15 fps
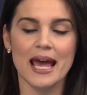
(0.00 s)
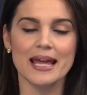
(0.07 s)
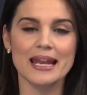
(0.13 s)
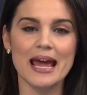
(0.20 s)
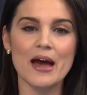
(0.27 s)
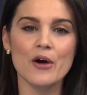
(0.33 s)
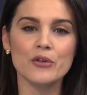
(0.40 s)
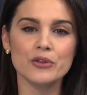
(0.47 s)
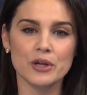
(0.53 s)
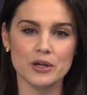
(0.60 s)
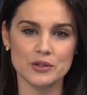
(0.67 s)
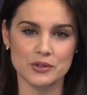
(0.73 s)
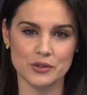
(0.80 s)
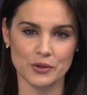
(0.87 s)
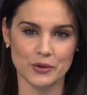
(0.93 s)
and health
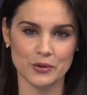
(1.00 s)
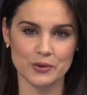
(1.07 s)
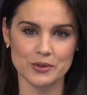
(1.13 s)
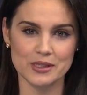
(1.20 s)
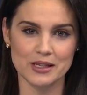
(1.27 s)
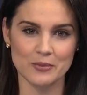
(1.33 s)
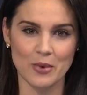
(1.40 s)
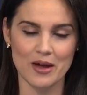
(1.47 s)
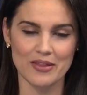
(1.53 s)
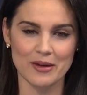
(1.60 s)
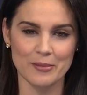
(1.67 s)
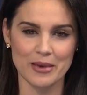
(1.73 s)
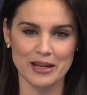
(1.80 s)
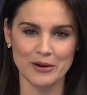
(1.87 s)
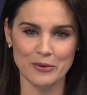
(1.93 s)
concerns. And while
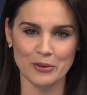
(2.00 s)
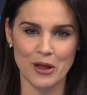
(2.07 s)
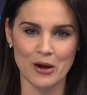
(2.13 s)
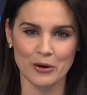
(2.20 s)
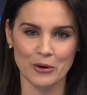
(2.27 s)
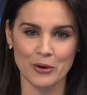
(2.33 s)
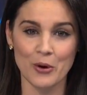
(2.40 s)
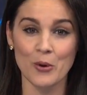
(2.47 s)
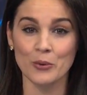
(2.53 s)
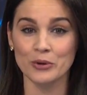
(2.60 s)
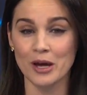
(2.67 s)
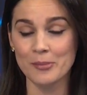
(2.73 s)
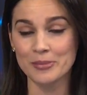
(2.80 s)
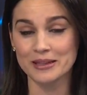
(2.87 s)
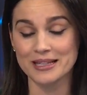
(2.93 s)
that may no longer hold
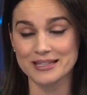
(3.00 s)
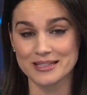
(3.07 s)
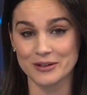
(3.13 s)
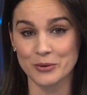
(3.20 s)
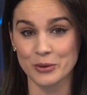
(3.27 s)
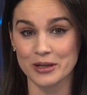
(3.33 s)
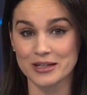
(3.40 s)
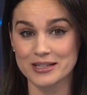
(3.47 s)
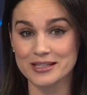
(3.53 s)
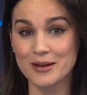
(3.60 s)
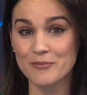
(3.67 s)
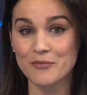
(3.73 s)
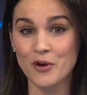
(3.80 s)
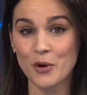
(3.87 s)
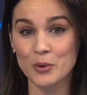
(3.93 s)
up, at least according to
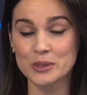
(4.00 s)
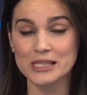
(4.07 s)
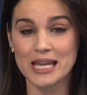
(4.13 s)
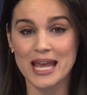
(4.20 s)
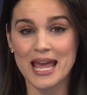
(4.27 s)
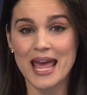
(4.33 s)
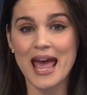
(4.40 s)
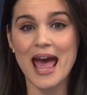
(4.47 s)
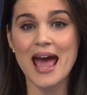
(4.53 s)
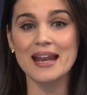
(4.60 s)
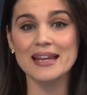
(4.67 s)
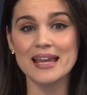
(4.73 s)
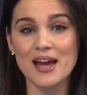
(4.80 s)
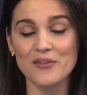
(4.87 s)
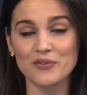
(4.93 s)
some folks,
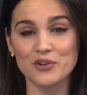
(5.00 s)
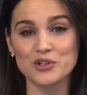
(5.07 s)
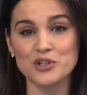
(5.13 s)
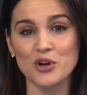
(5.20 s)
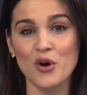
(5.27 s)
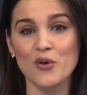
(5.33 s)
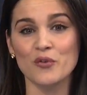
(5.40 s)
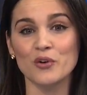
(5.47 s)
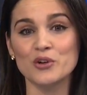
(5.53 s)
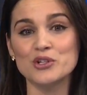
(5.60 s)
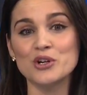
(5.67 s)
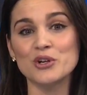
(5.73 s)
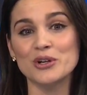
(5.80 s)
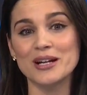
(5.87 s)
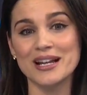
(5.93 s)
any effort to
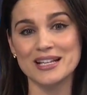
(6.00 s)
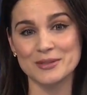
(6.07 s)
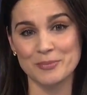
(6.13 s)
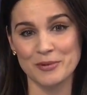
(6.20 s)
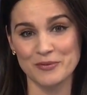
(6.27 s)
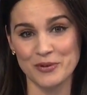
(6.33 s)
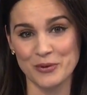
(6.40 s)
overturn it has been